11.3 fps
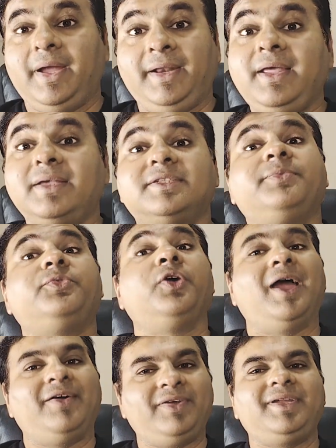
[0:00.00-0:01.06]
And yes, if you
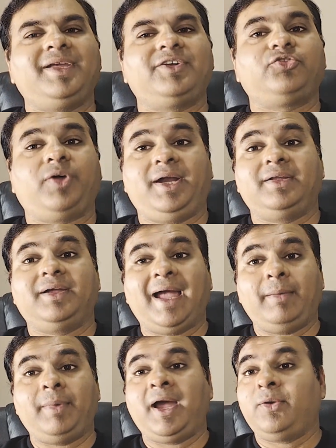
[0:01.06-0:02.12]
haven't yet tried the
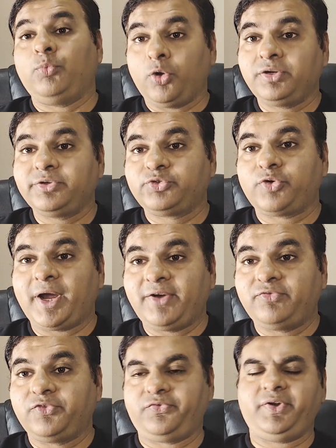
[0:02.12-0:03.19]
Gamma and want to try
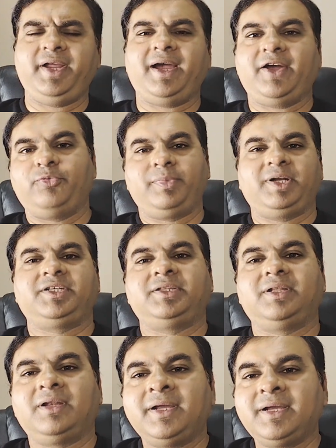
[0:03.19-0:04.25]
it for free, I have
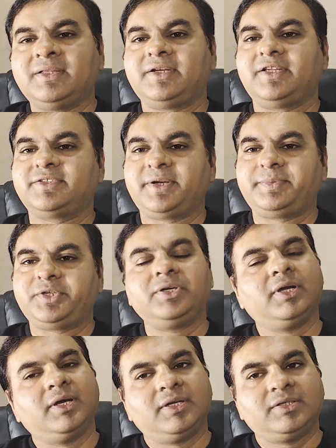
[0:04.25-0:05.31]
mentioned the link in the
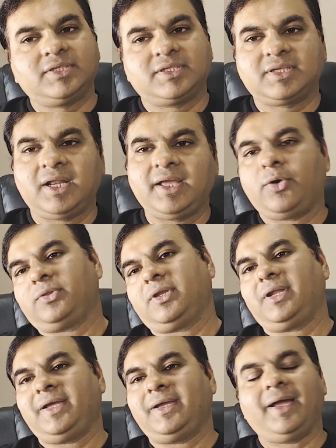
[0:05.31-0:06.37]
description. Just click on the
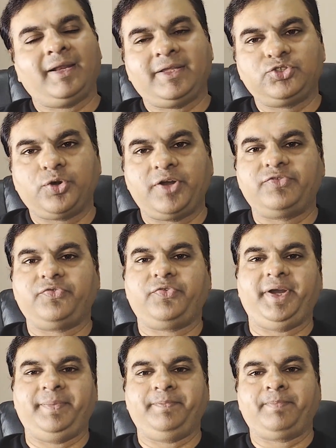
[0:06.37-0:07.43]
link and enjoy it for
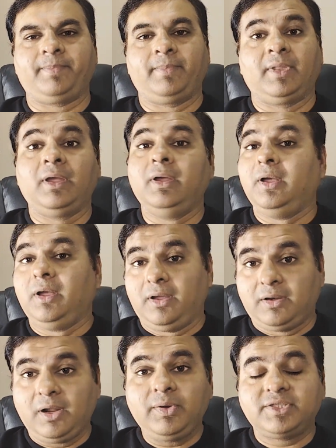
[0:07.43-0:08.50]
free.
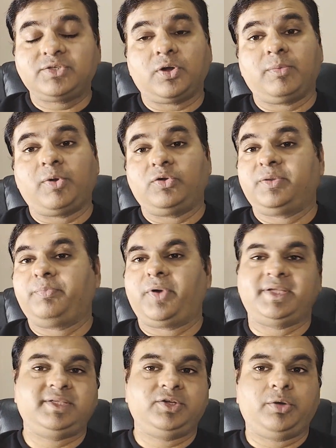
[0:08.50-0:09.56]
Now let's talk about the
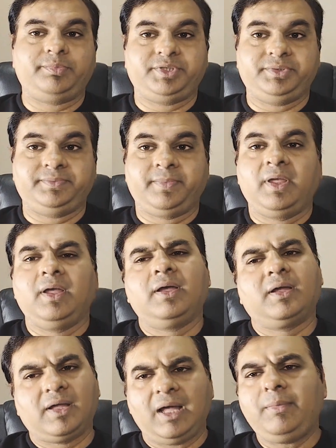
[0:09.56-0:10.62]
pricing option.
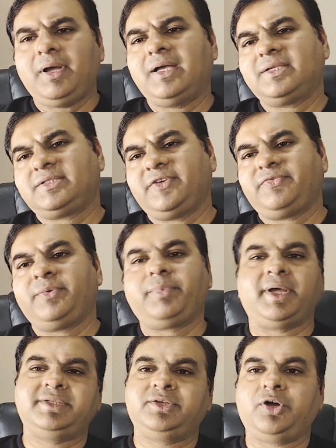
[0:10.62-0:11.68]
Gamma has different
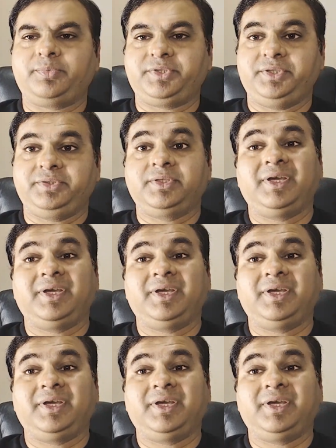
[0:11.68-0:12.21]
pricing options.